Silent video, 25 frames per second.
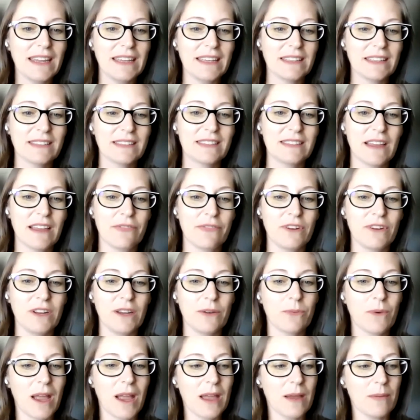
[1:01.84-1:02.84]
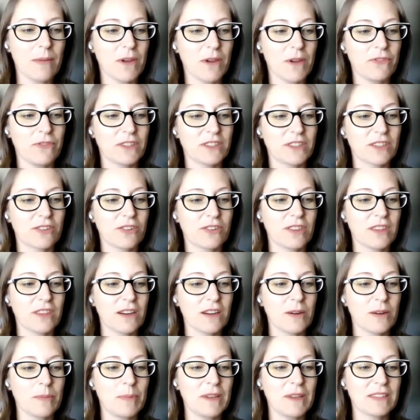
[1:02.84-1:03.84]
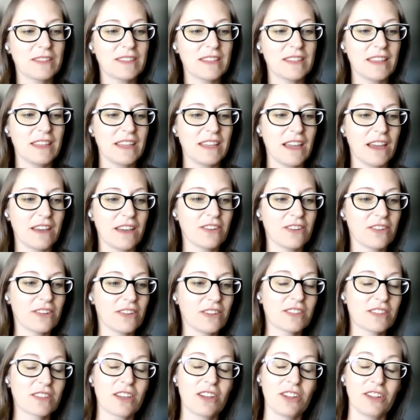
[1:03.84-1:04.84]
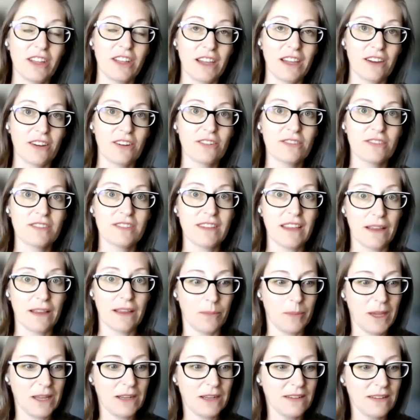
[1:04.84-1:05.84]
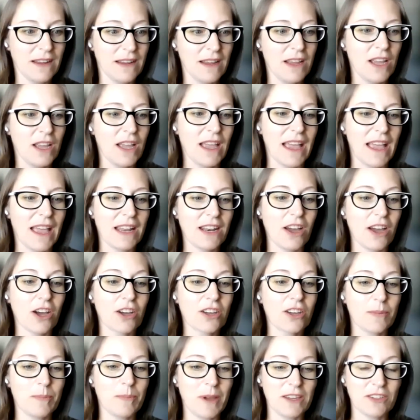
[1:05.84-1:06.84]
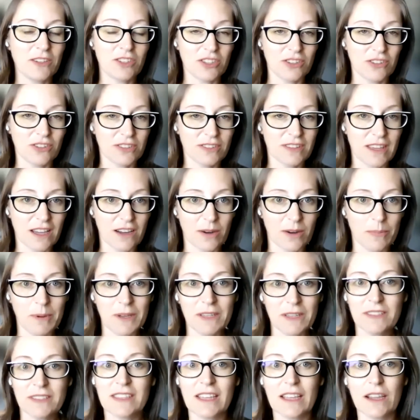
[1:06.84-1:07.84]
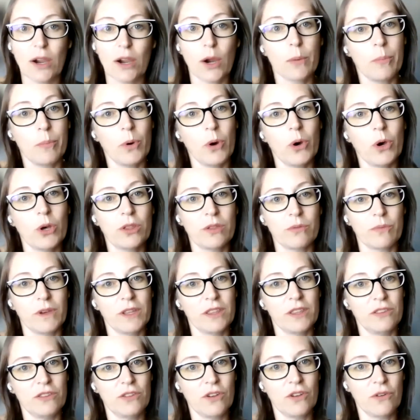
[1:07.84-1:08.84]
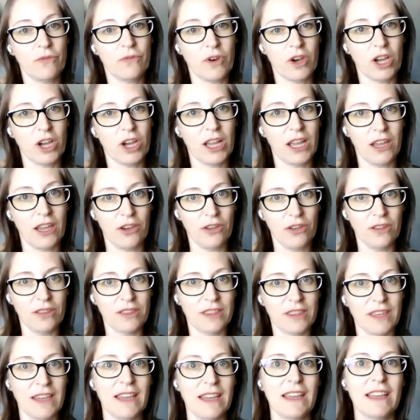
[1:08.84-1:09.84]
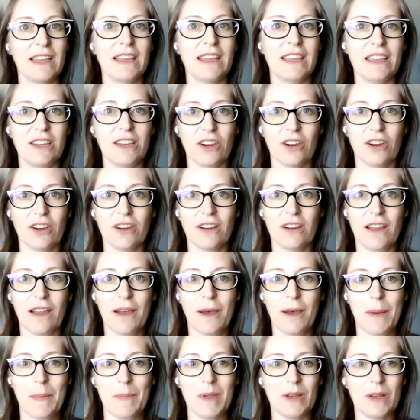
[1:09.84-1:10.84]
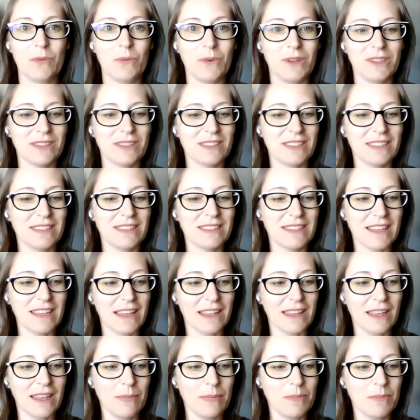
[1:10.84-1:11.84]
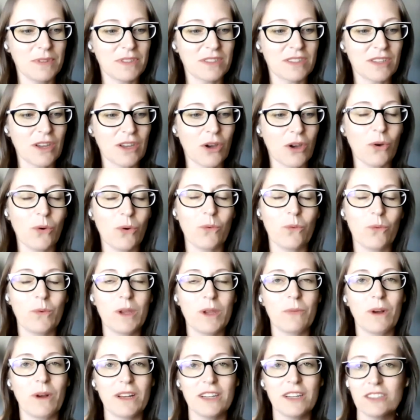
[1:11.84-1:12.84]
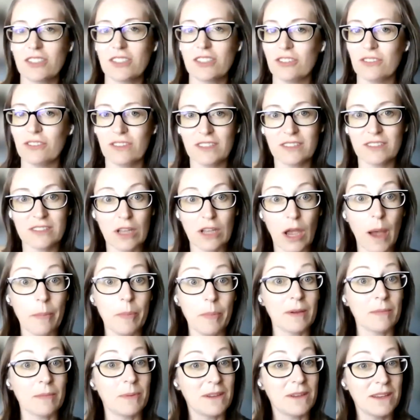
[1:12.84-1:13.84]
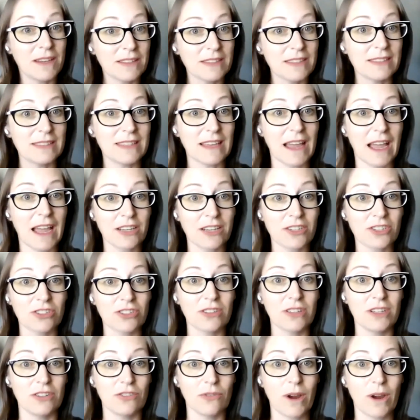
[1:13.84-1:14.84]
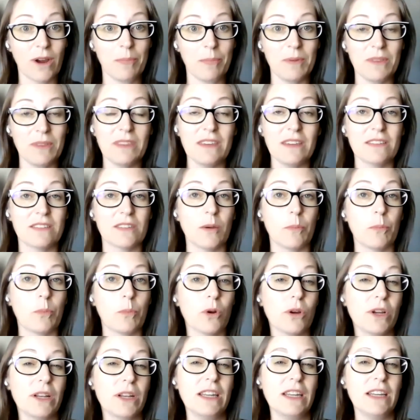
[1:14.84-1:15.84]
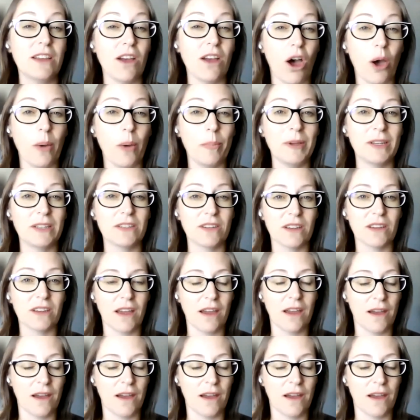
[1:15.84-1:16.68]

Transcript: is Stephanie Rehm, a physical therapist, and the other is Claire Salmond, an occupational therapist. They are both with Novant Health here in Winston-Salem. So we wanted to do this topic because it's actually neuropathy is a pretty common